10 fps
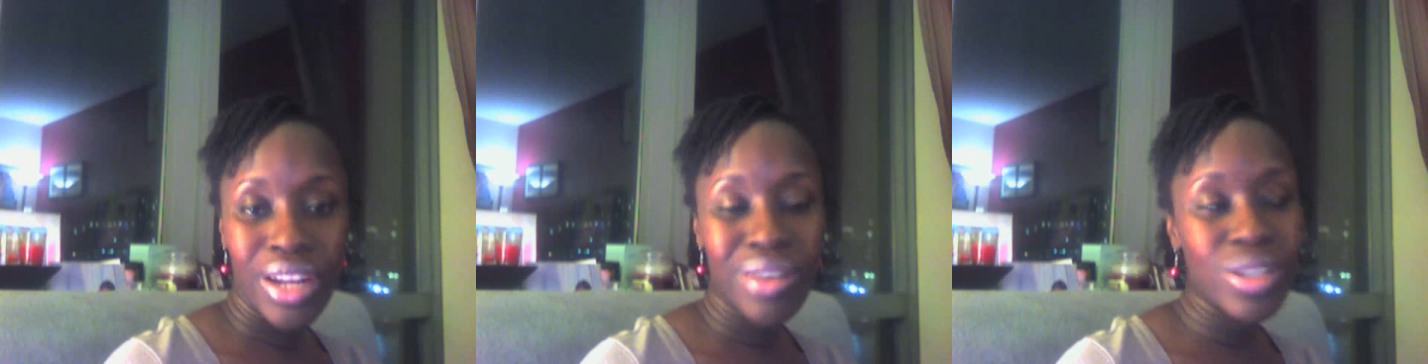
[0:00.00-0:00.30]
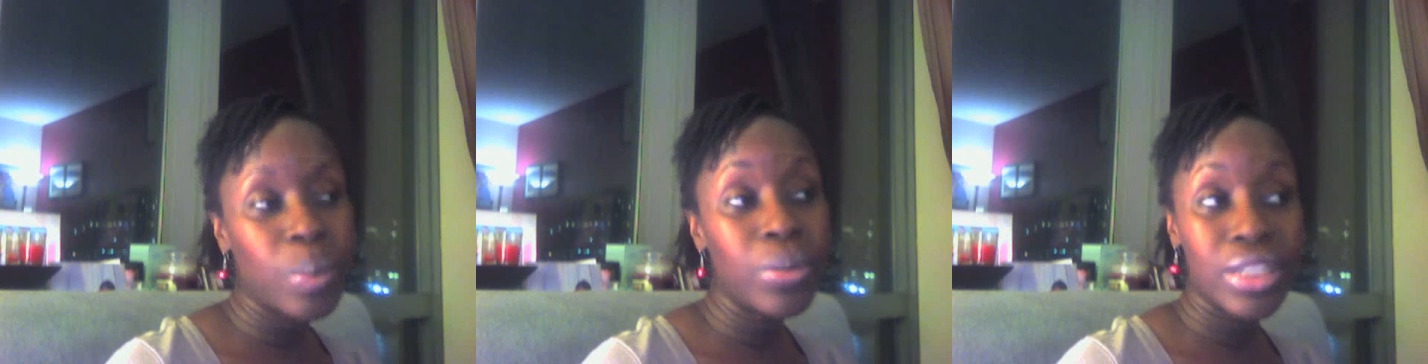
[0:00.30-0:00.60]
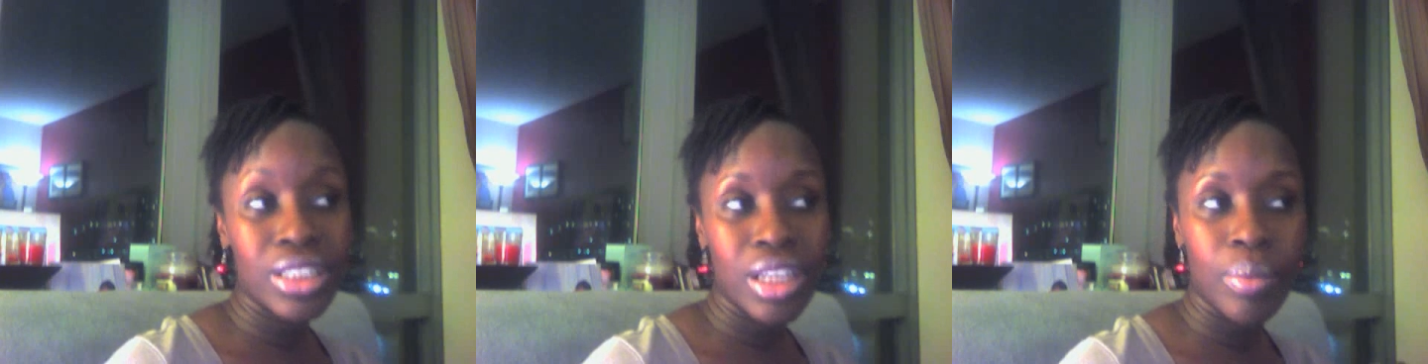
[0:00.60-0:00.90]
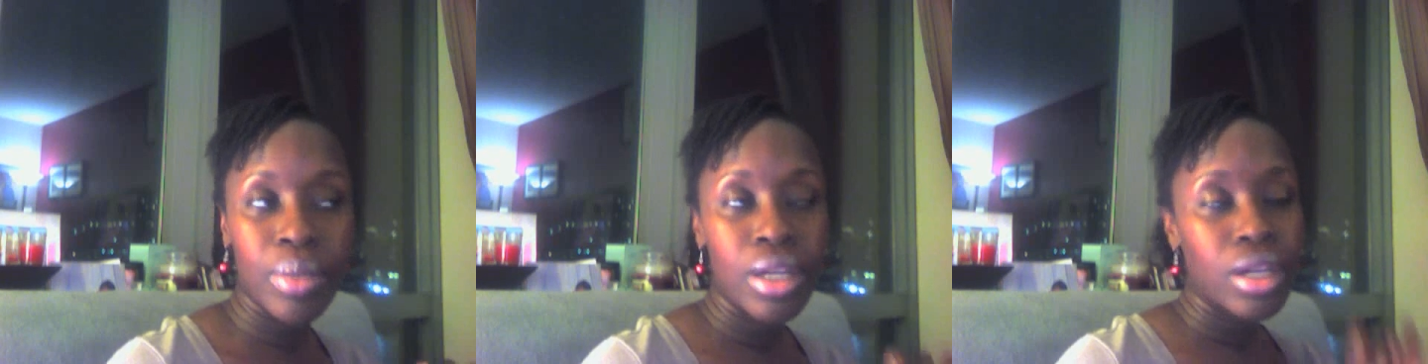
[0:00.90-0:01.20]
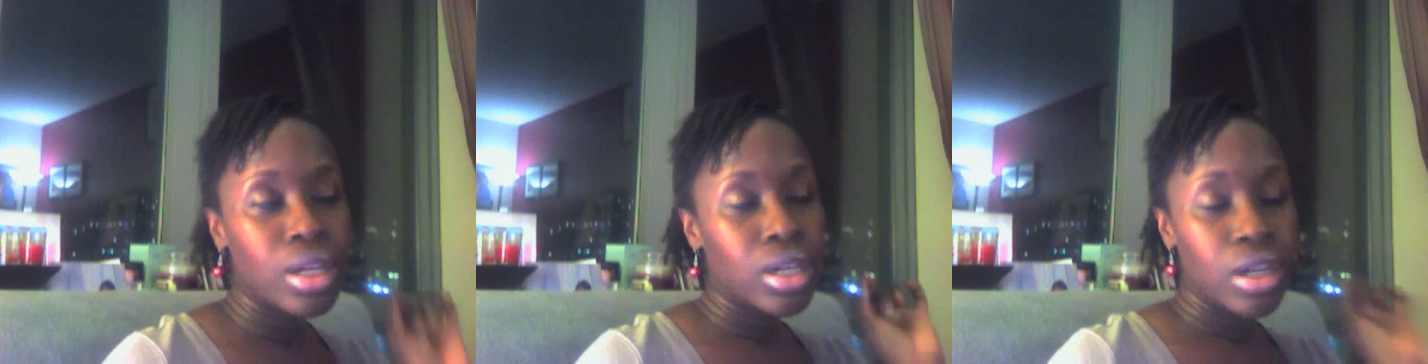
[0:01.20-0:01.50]
I also put in some
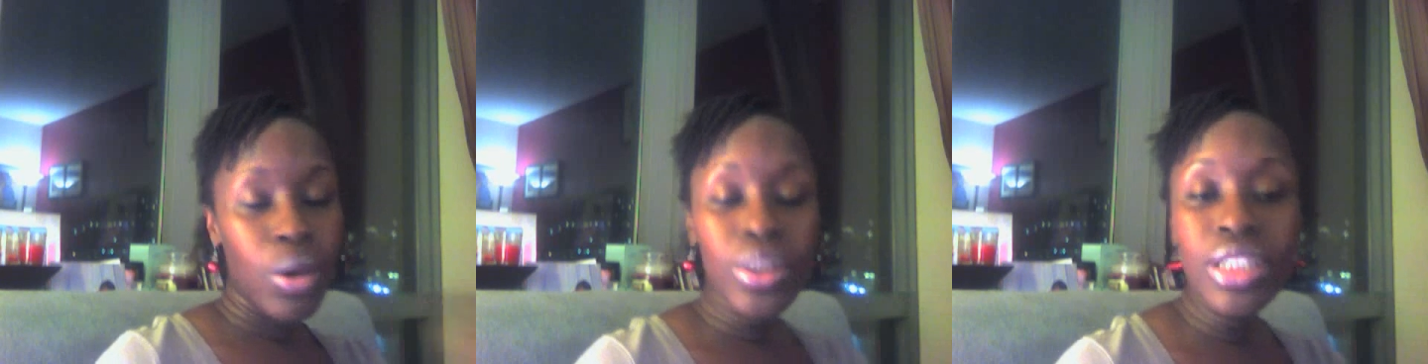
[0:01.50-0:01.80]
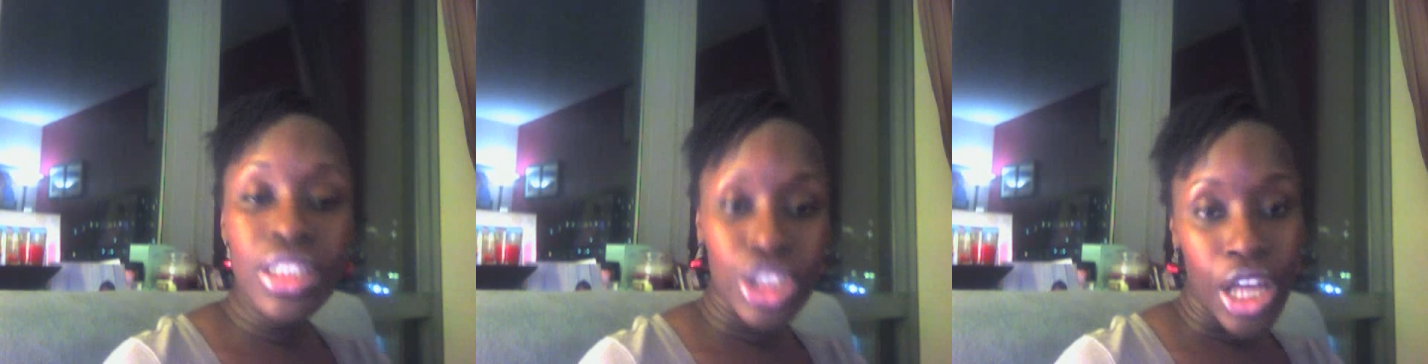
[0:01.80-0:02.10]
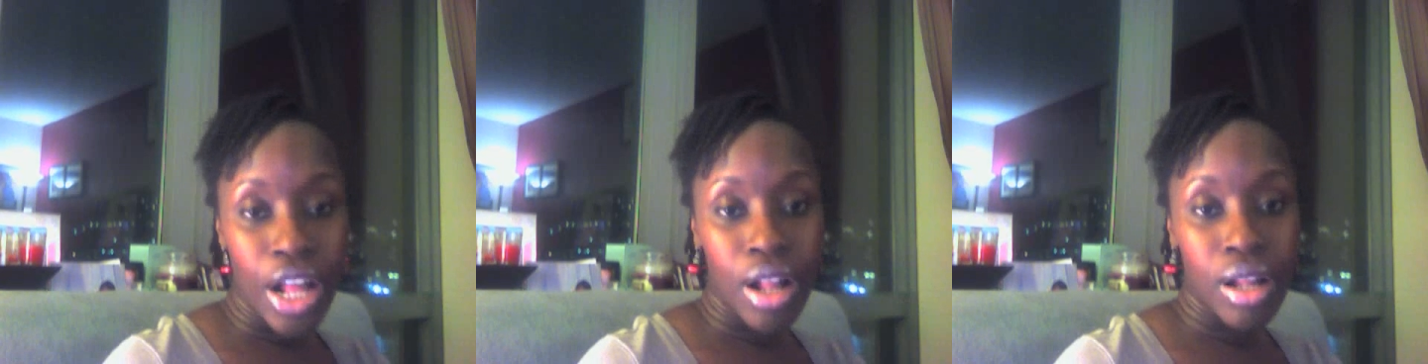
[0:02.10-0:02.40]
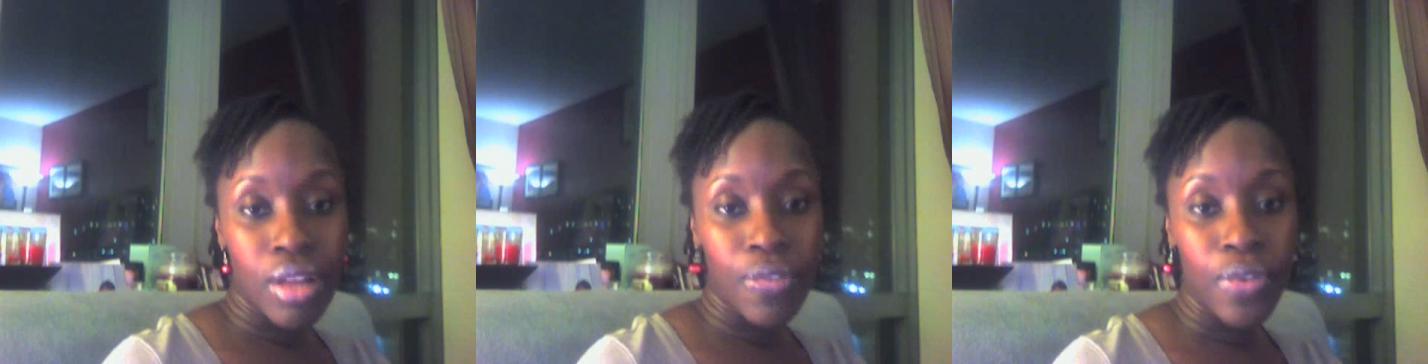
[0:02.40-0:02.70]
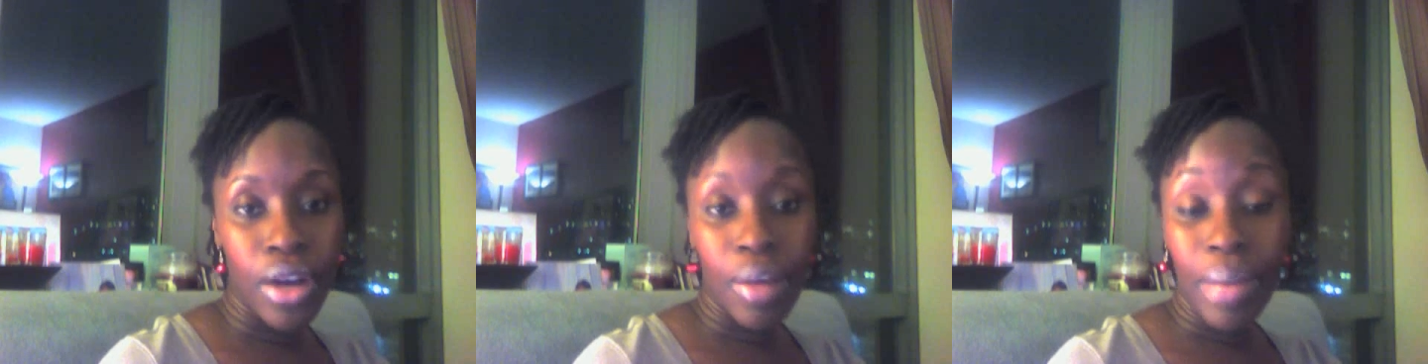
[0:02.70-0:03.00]
coconut gel
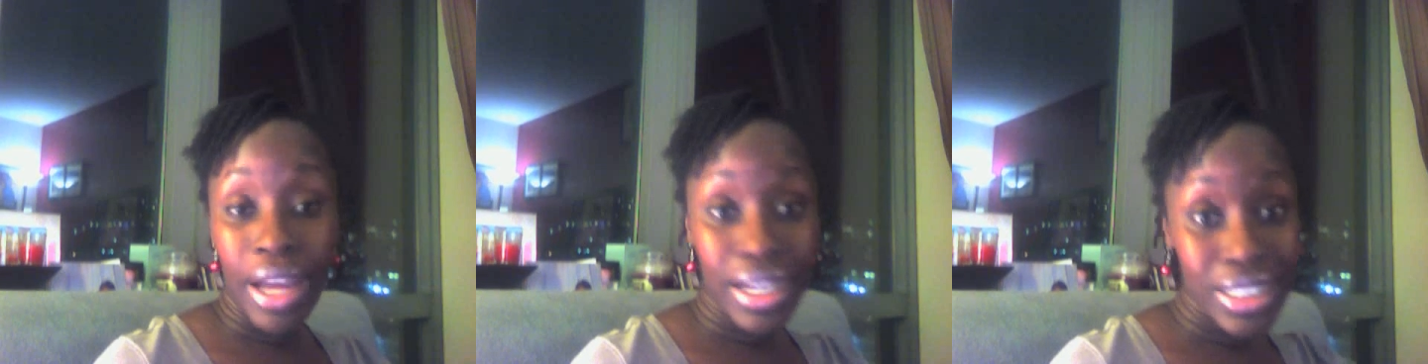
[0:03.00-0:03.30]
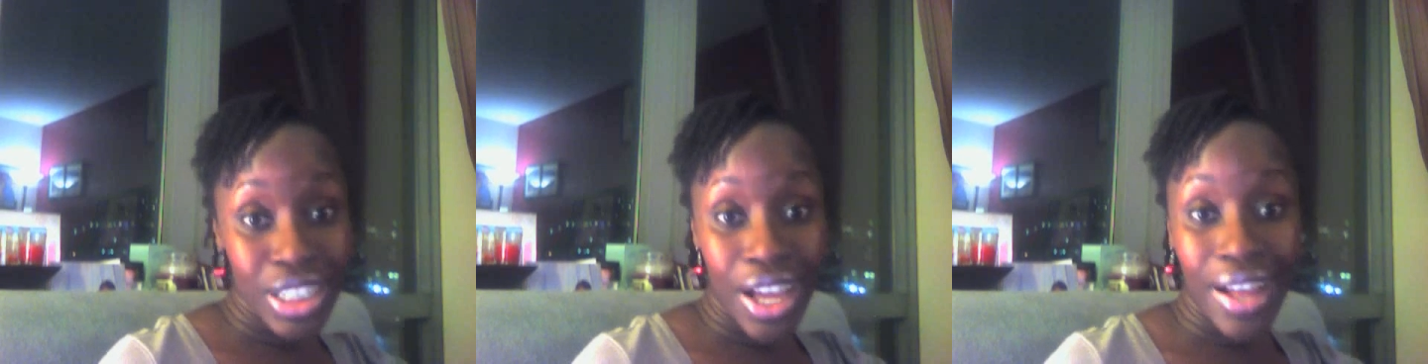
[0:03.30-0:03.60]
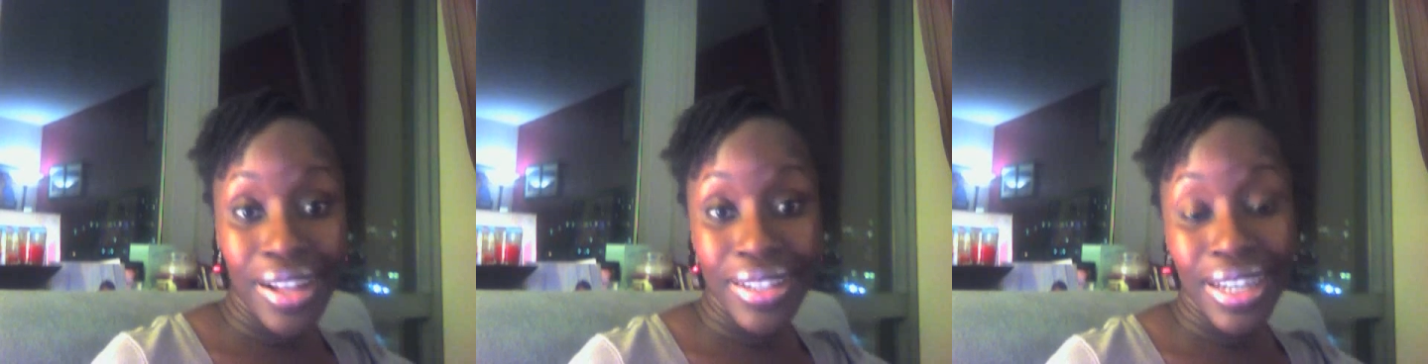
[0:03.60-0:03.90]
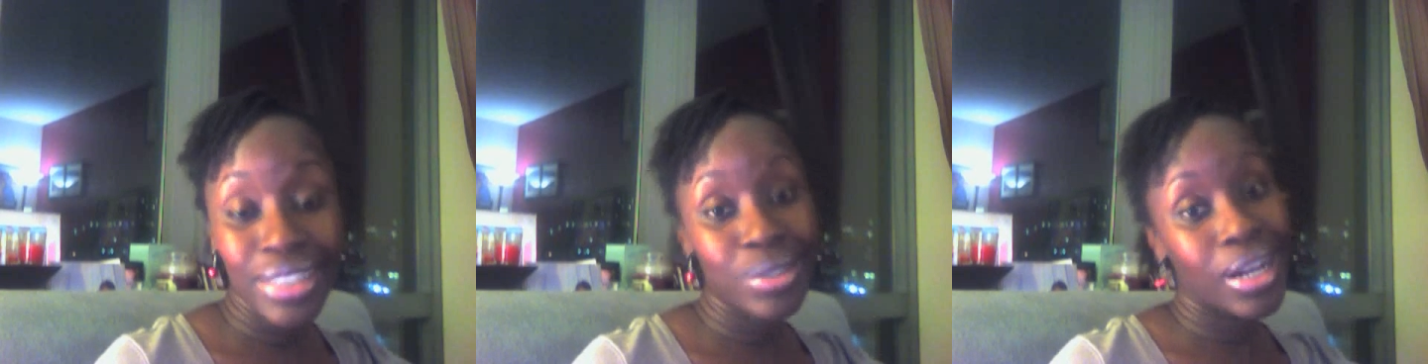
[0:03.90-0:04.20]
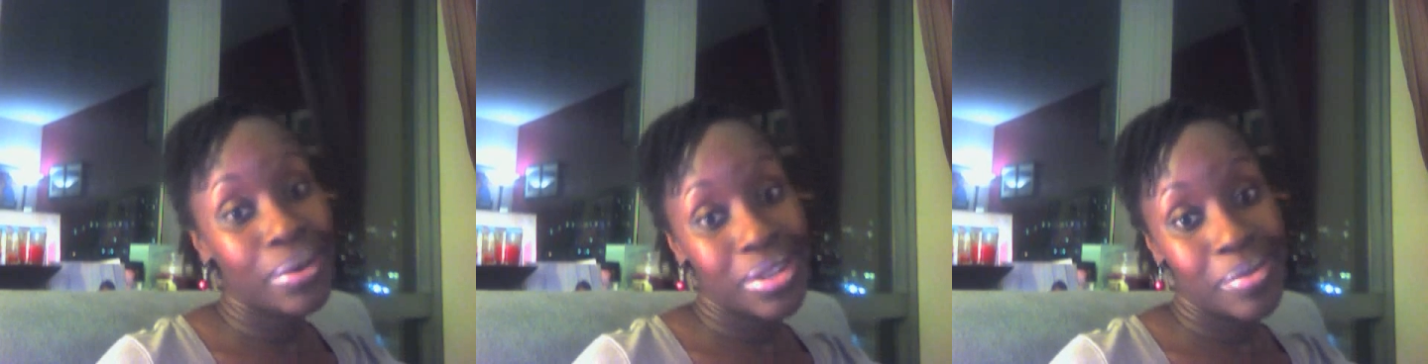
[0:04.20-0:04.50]
from my Honey Child. I do
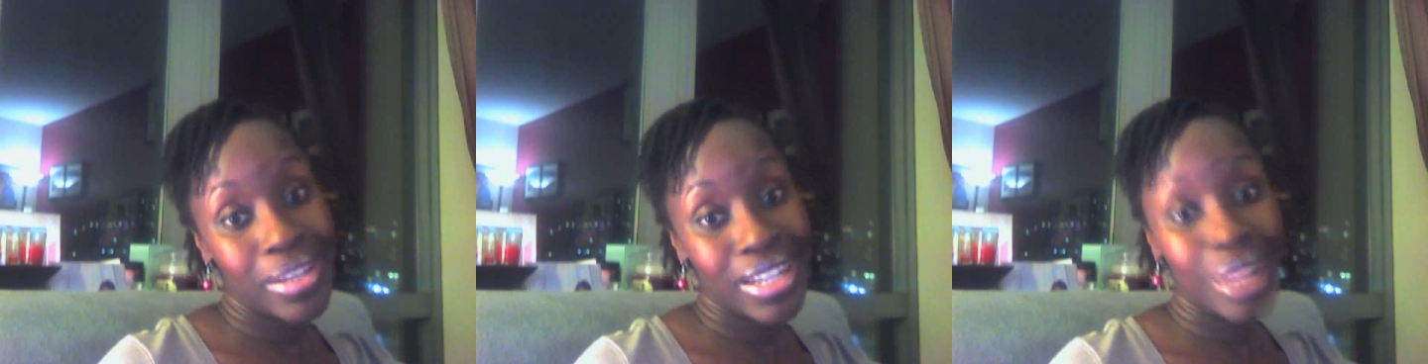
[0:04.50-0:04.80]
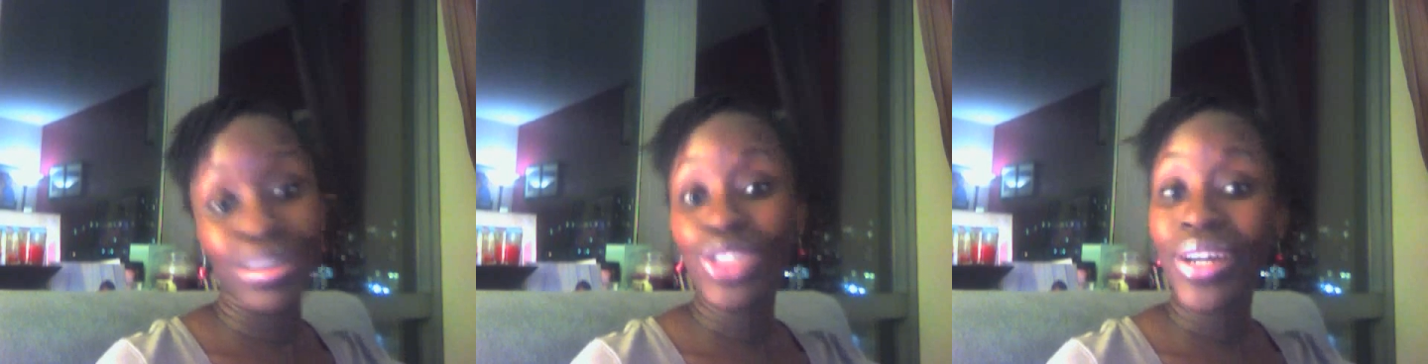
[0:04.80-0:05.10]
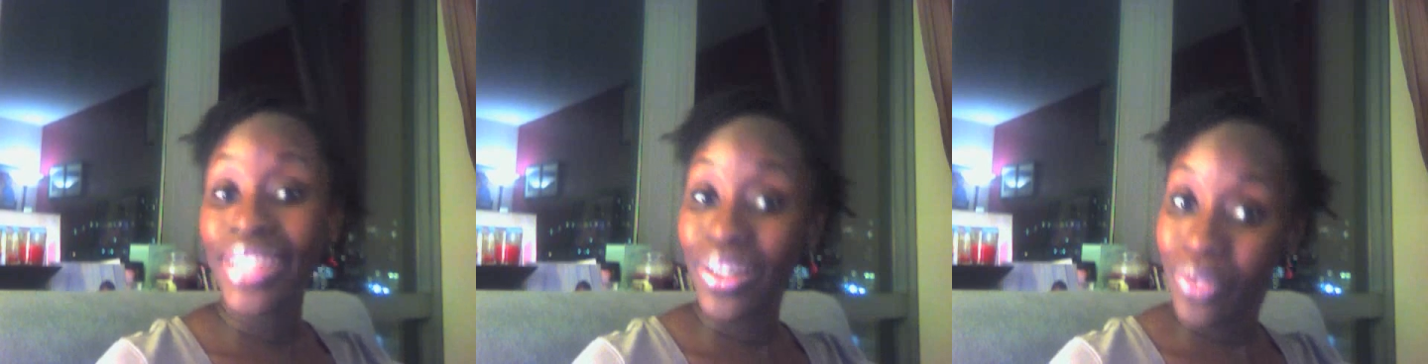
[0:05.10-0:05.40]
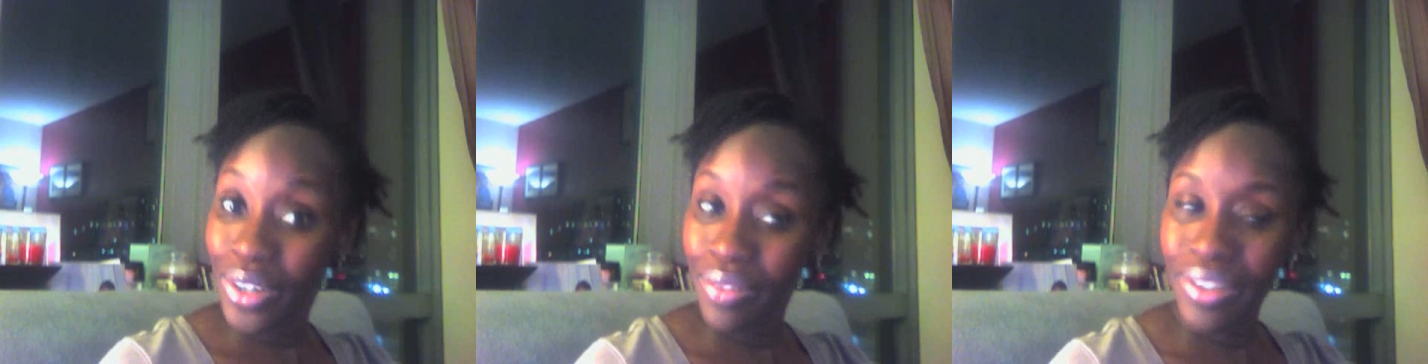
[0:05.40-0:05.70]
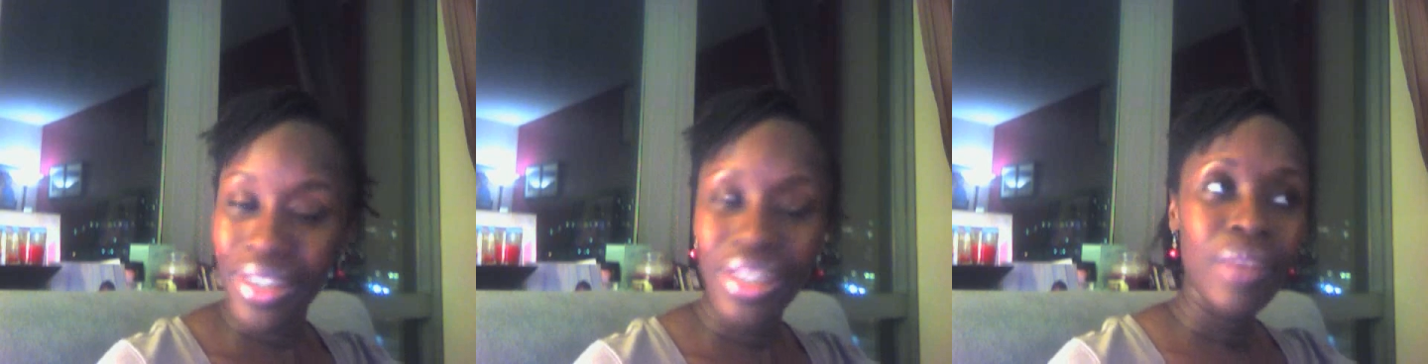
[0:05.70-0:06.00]
not recommend it. I'm just trying to get rid of
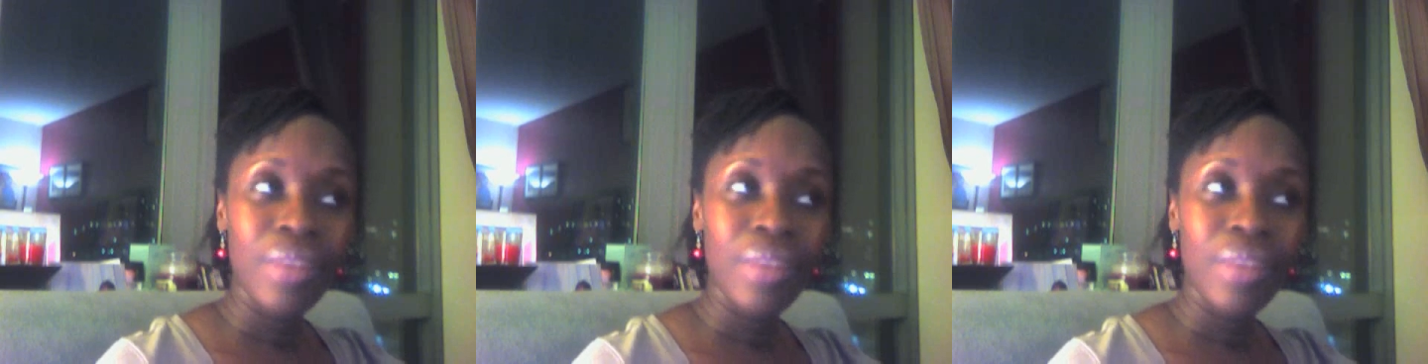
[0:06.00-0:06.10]
it.